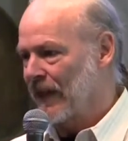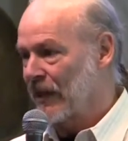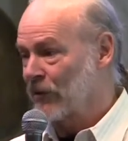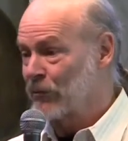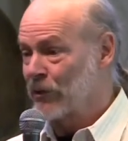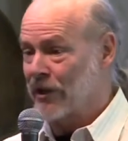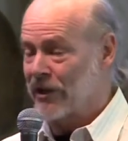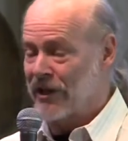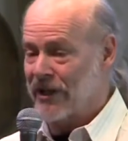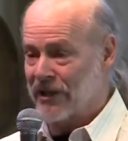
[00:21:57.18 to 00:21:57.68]

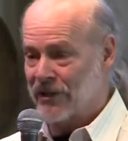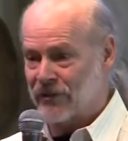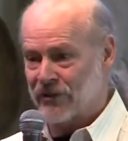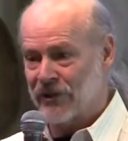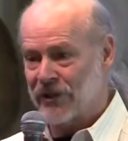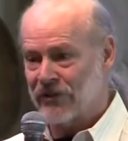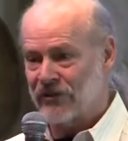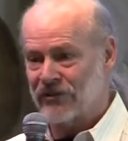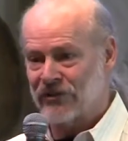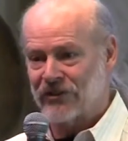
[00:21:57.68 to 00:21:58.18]
And what do they
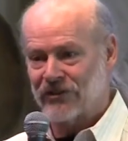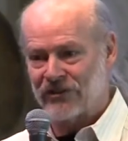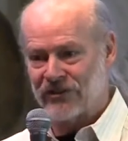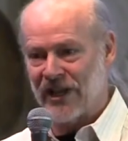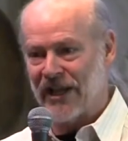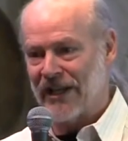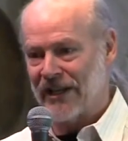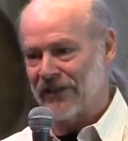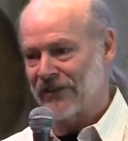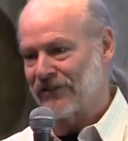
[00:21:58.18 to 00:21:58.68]
increase?
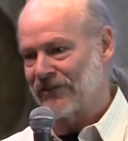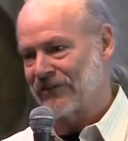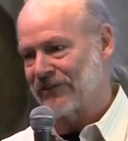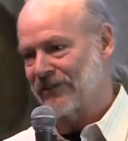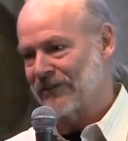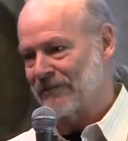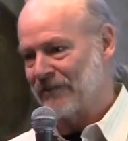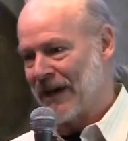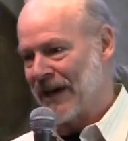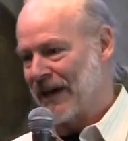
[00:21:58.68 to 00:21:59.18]

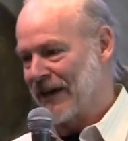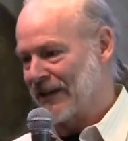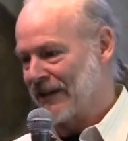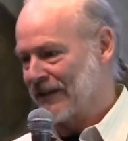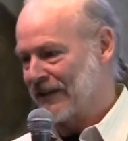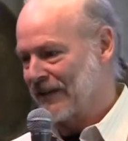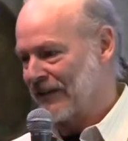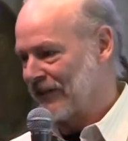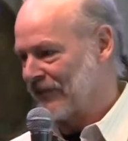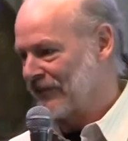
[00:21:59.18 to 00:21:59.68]
Science, math,
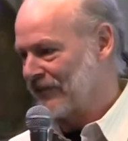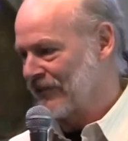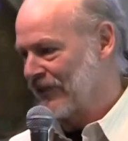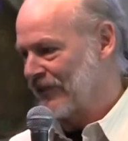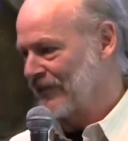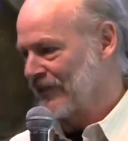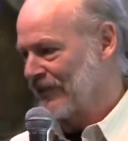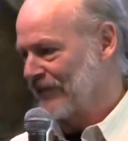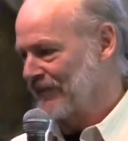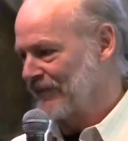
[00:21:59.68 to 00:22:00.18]

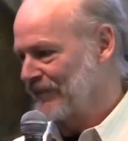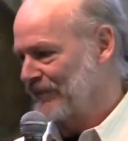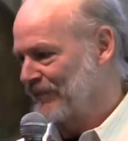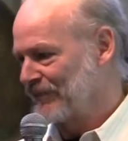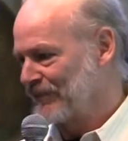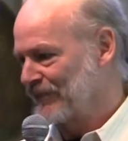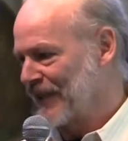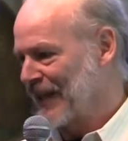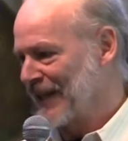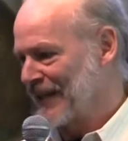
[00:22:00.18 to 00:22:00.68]
etc.
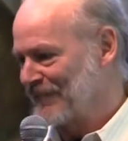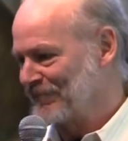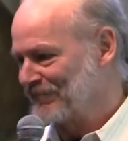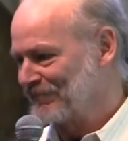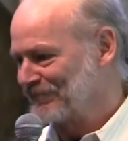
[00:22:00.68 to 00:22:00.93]
Right?